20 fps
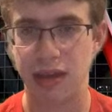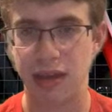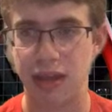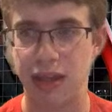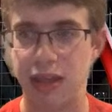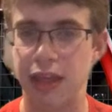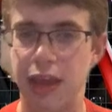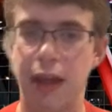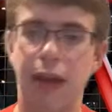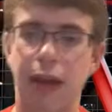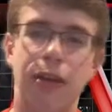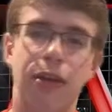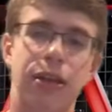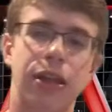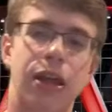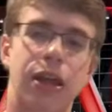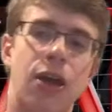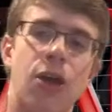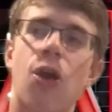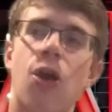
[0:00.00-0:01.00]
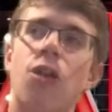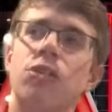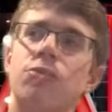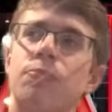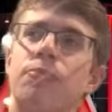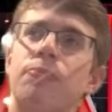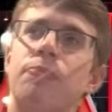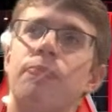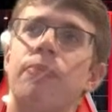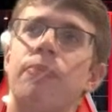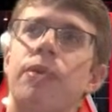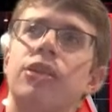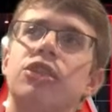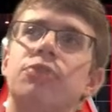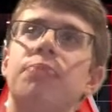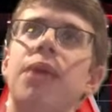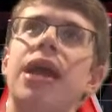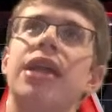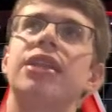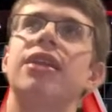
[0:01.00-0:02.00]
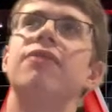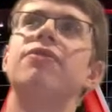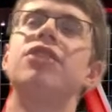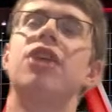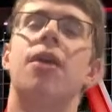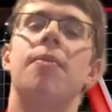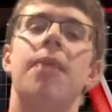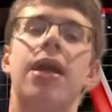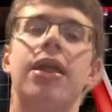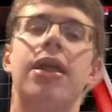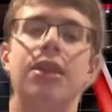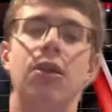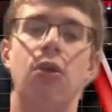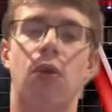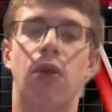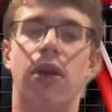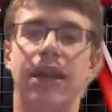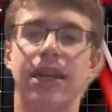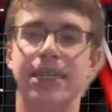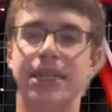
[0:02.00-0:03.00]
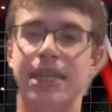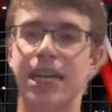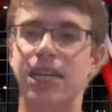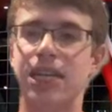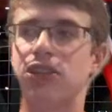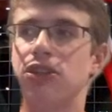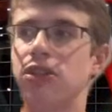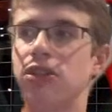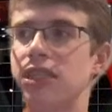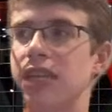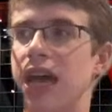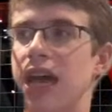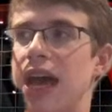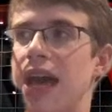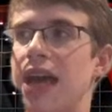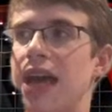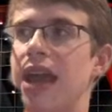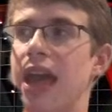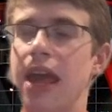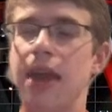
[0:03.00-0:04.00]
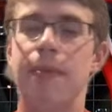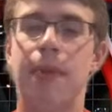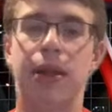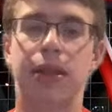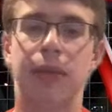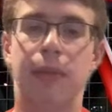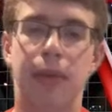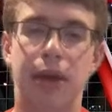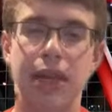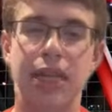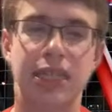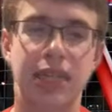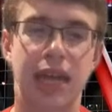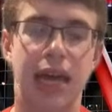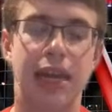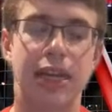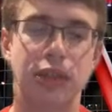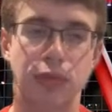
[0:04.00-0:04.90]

there are perspectives about the organizational side and about the money side as